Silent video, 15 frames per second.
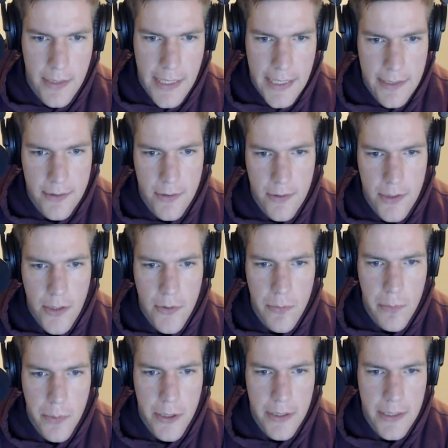So don't
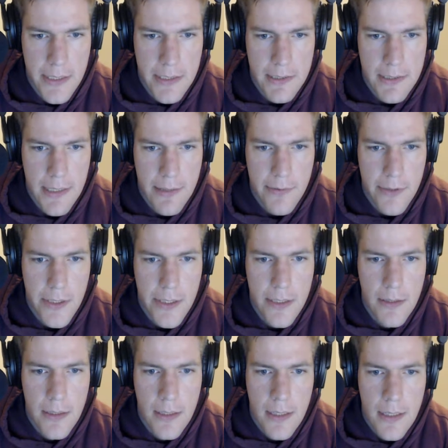put this after it.
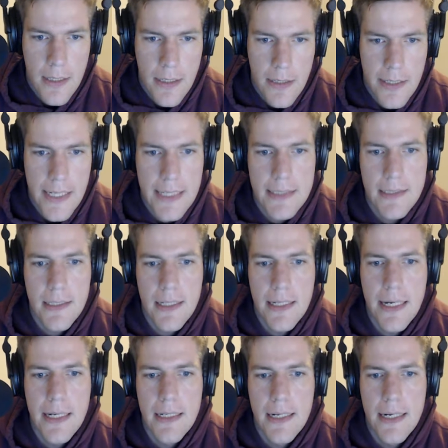That's
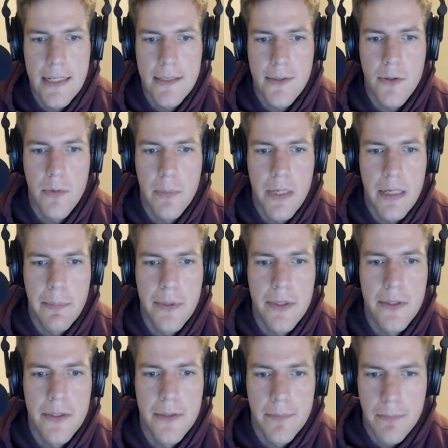again high school papers.